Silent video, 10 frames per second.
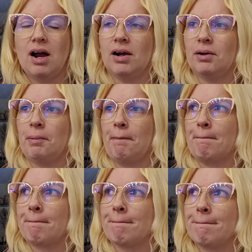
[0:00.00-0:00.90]

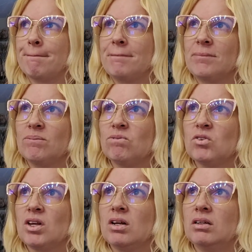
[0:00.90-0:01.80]
So
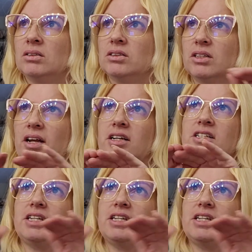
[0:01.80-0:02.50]
kind